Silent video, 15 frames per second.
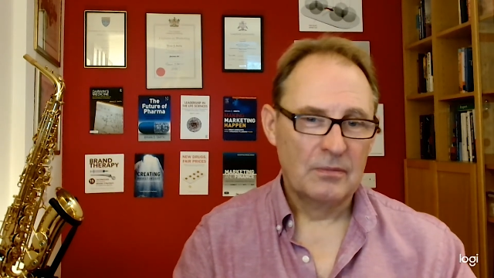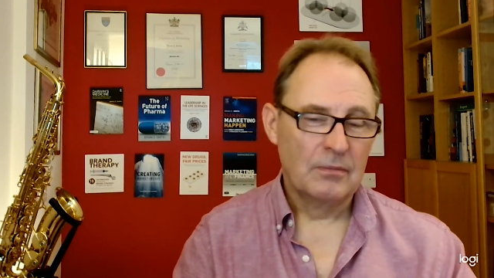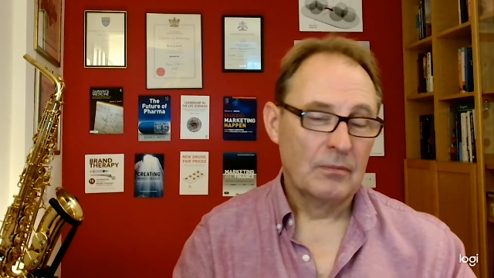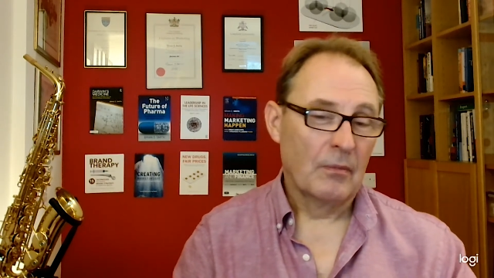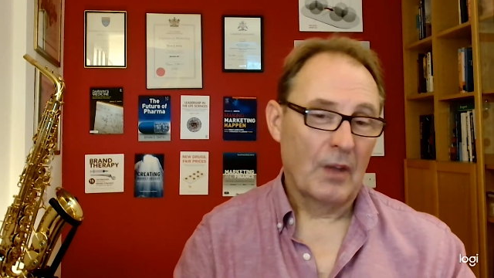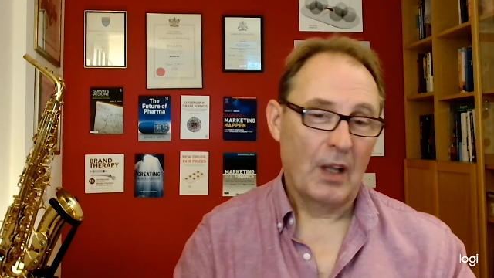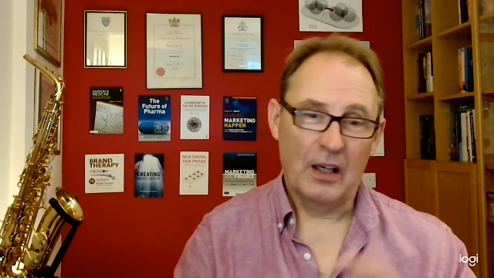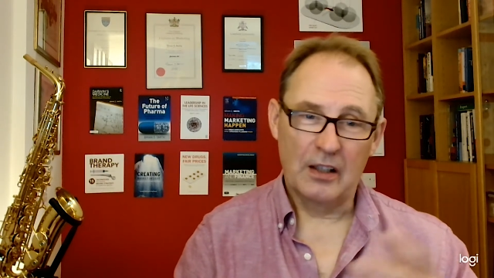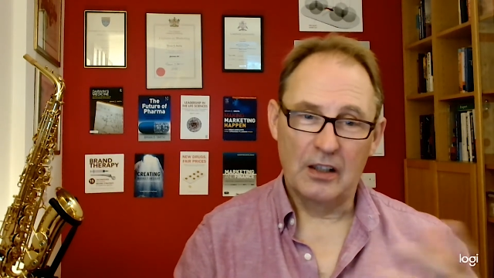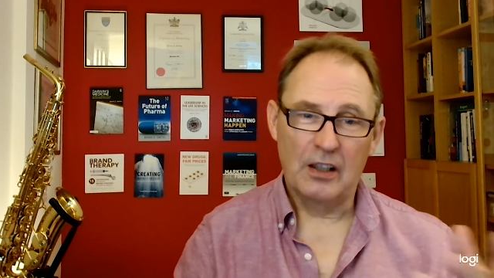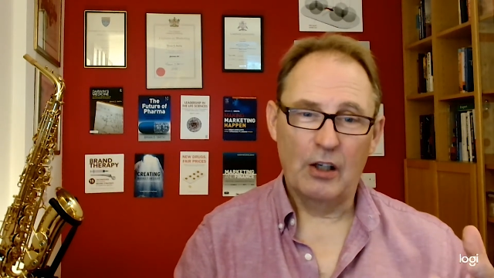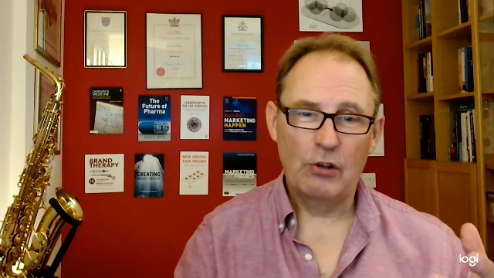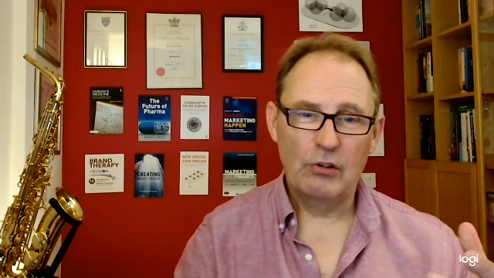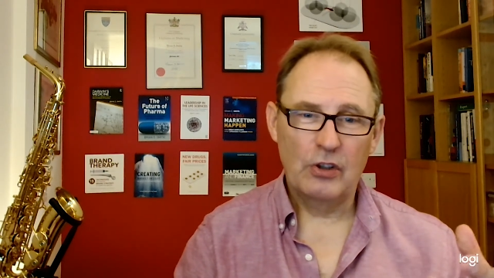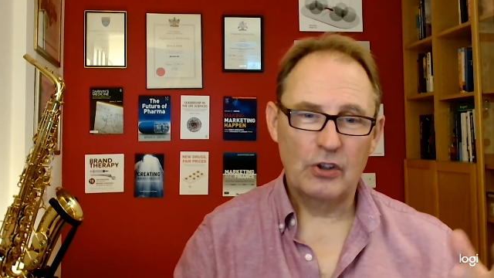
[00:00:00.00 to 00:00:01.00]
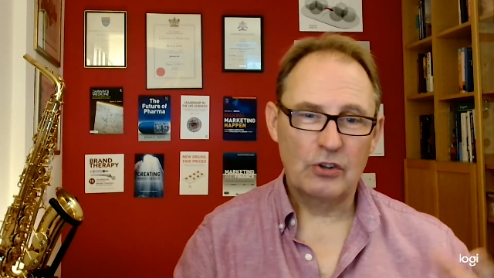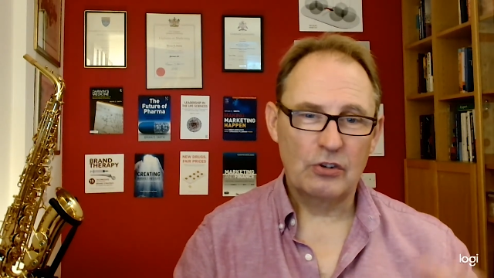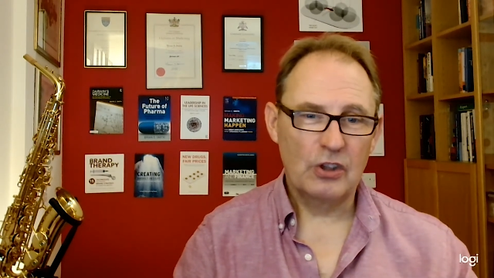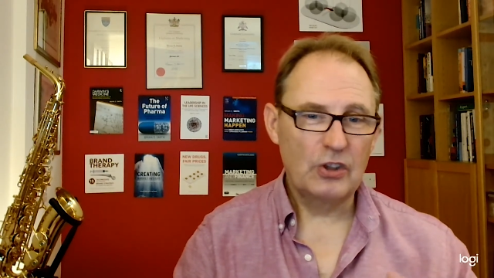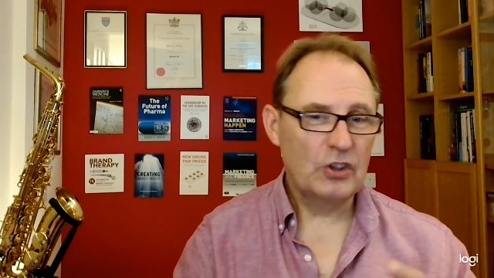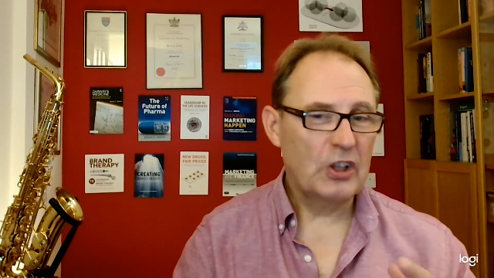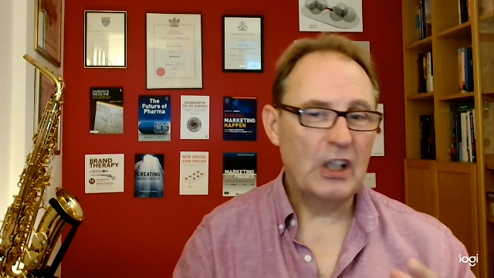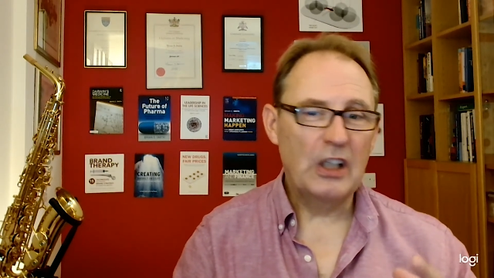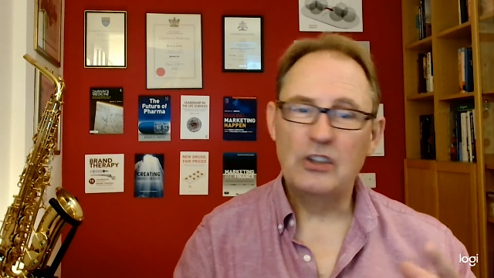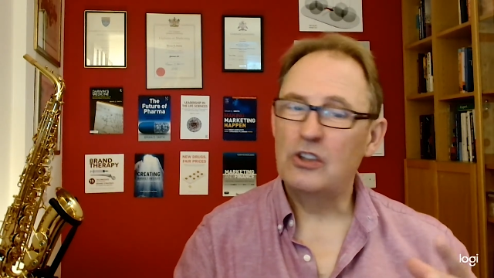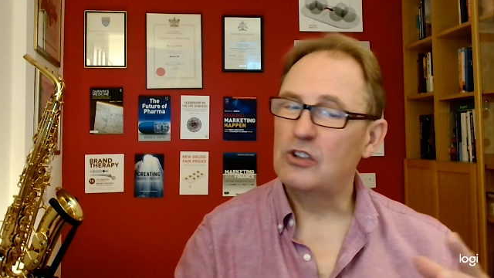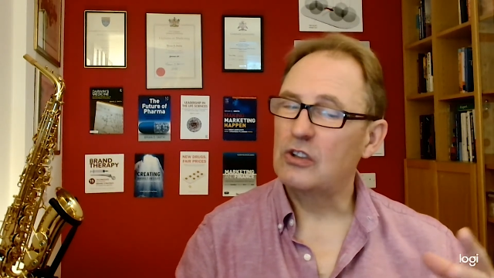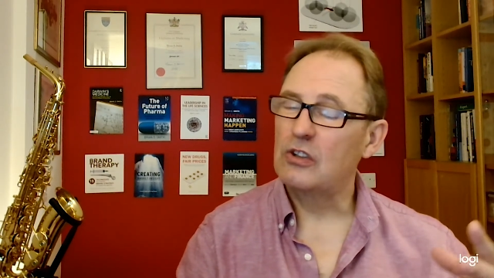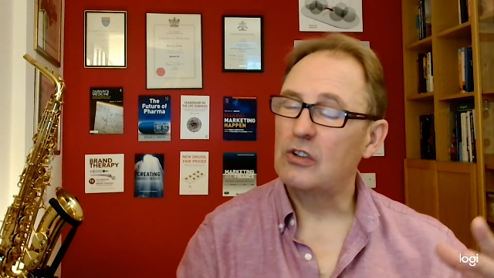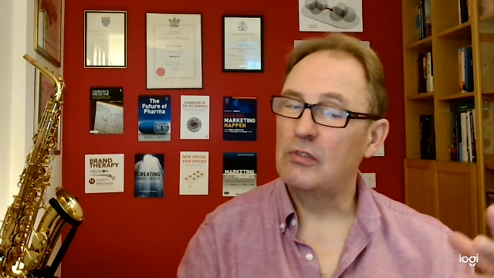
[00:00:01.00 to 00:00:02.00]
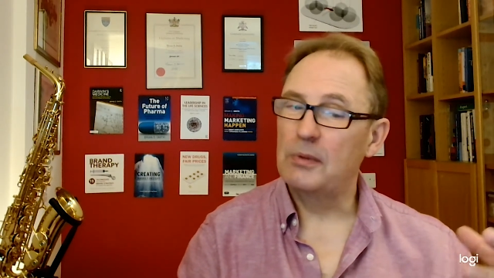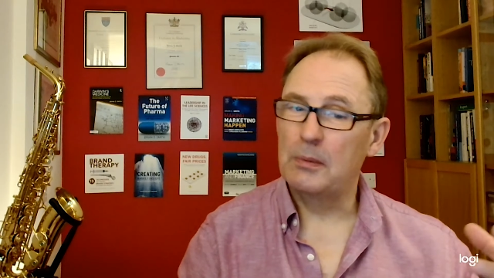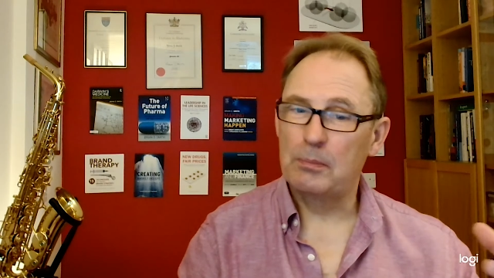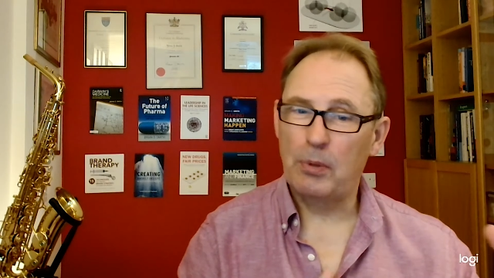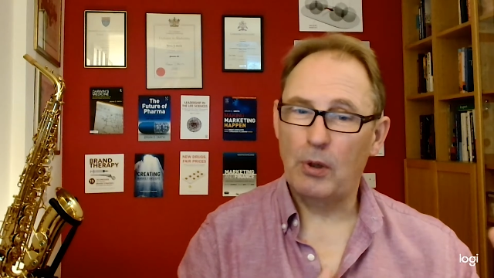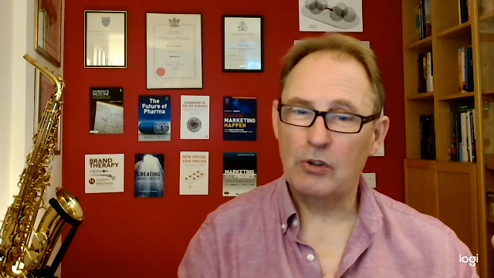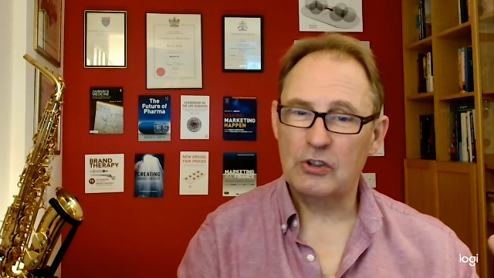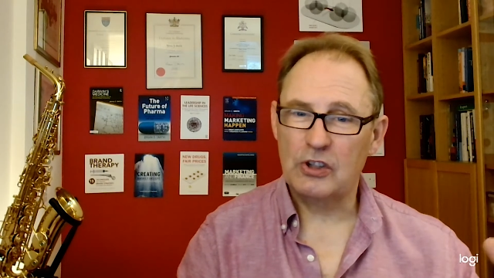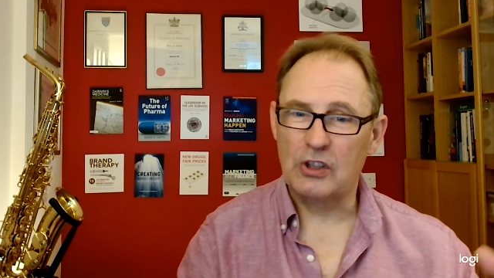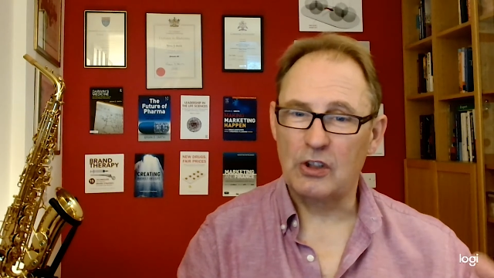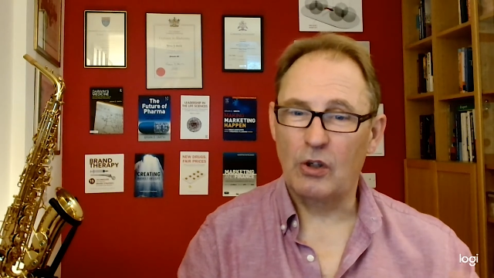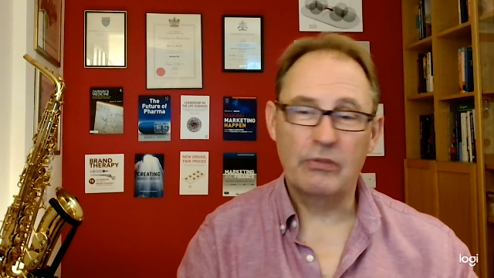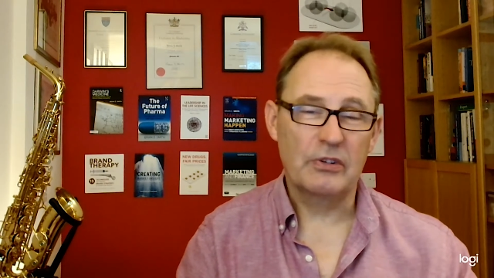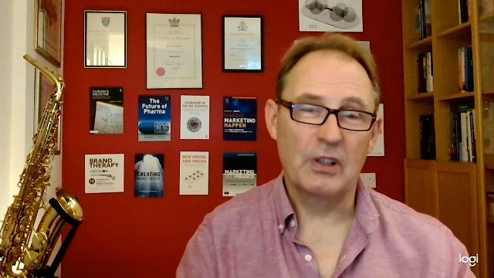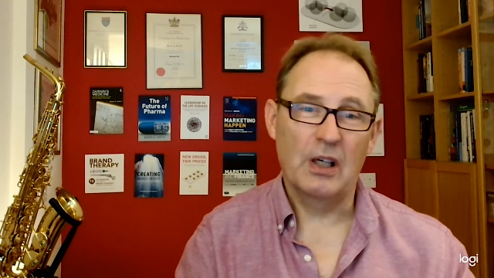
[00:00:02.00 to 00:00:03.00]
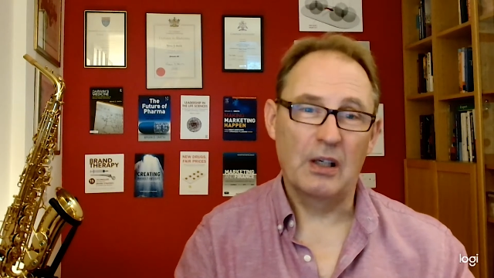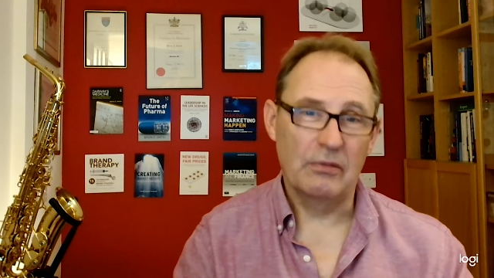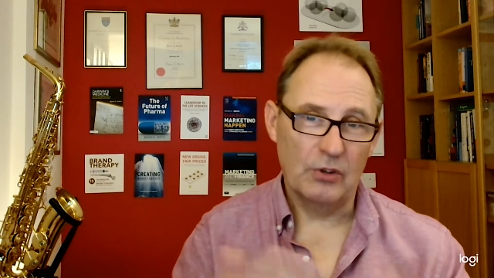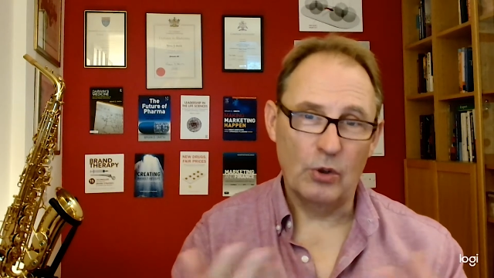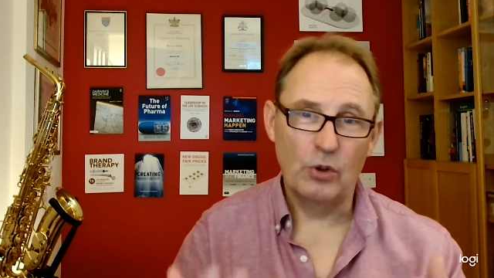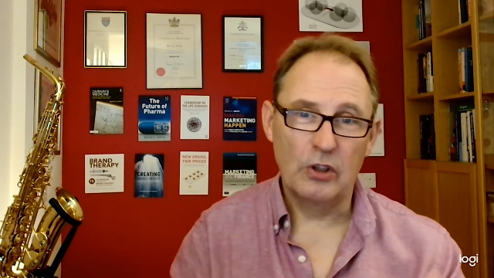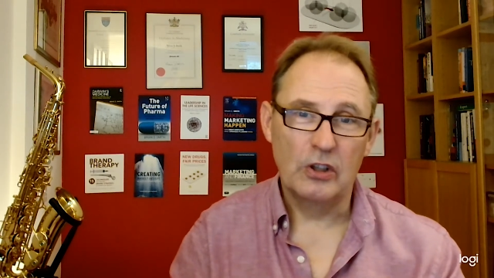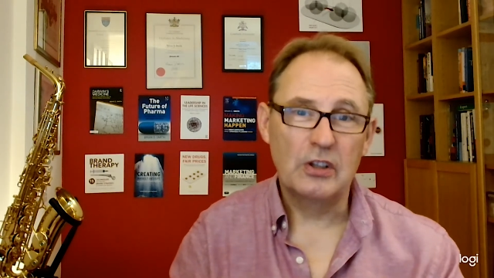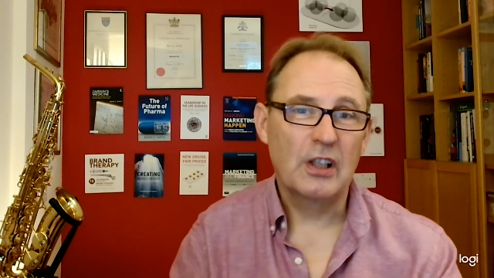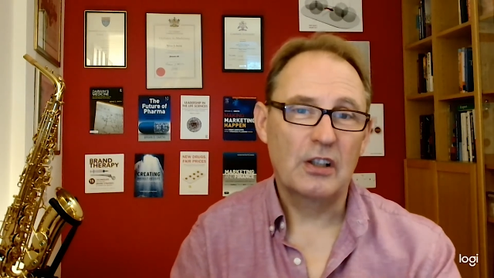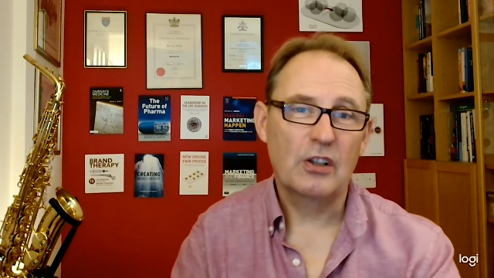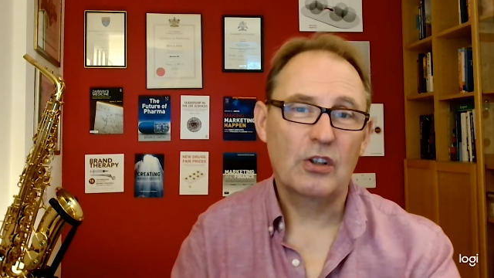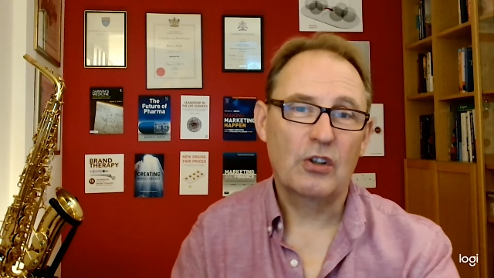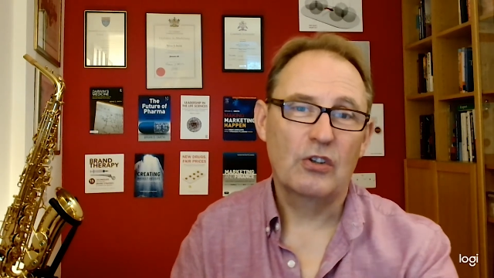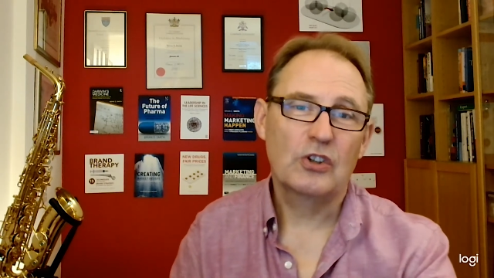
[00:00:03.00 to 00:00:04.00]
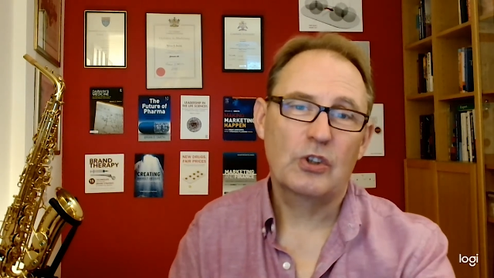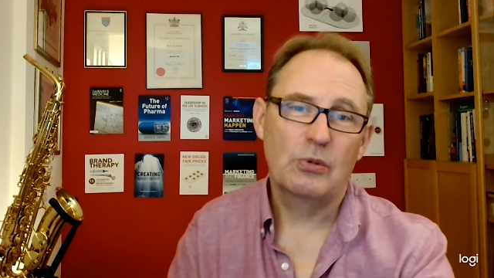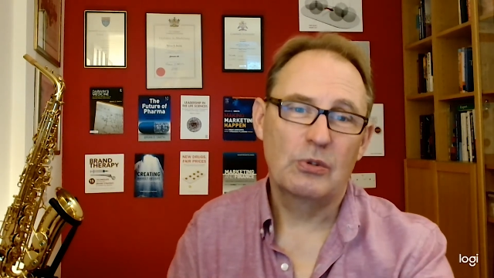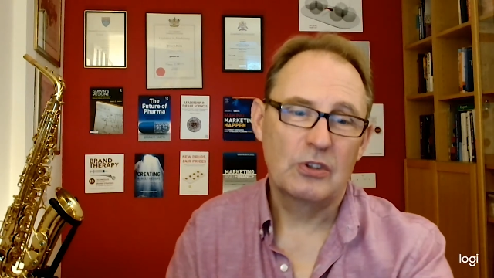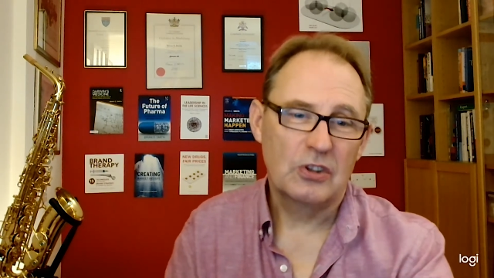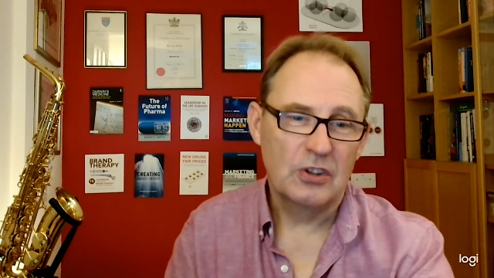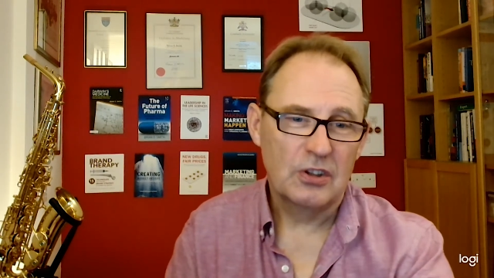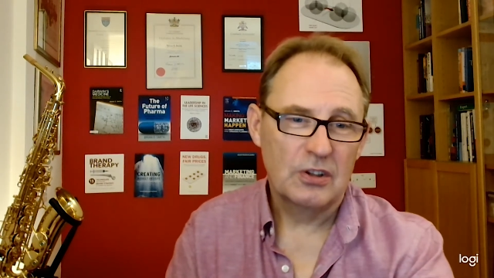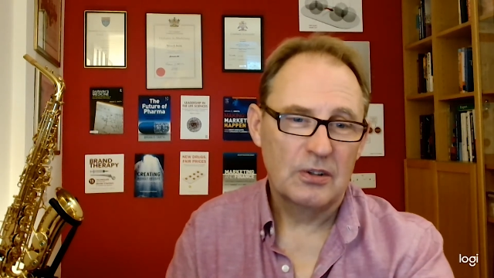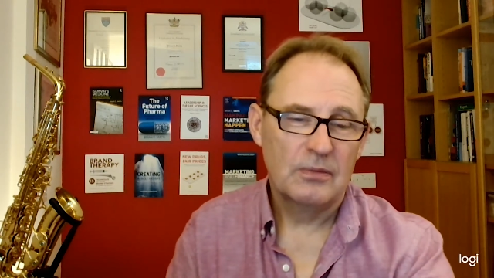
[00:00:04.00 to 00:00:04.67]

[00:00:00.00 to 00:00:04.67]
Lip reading: and in our industry, changes in government policy often have unintended consequences.